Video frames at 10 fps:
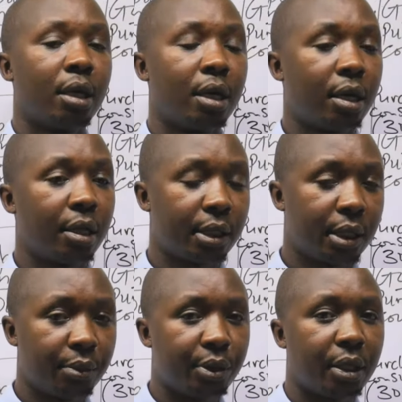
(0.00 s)
And at the
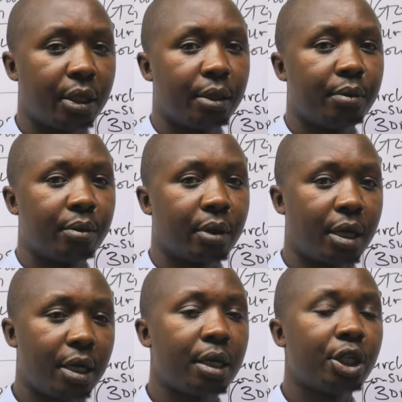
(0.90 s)
same time,
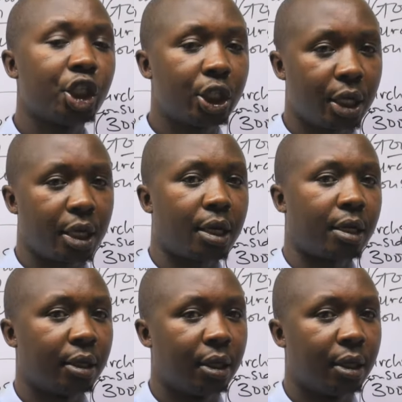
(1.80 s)
kindly share